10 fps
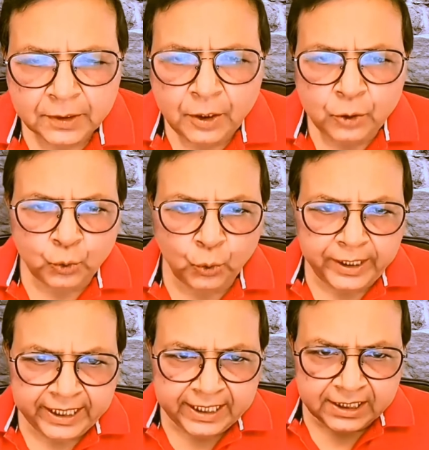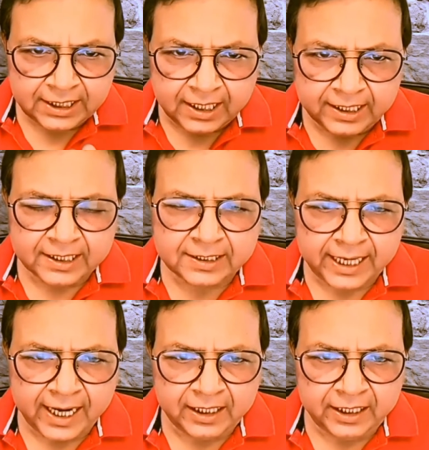So let us
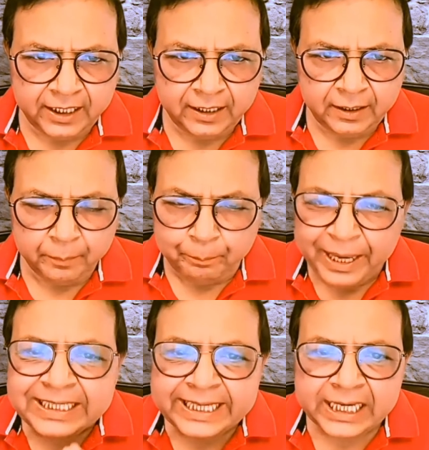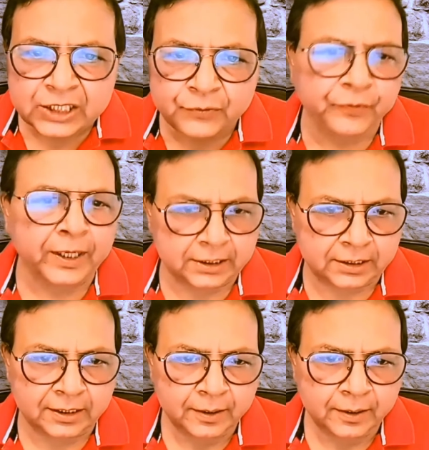understand the basics first.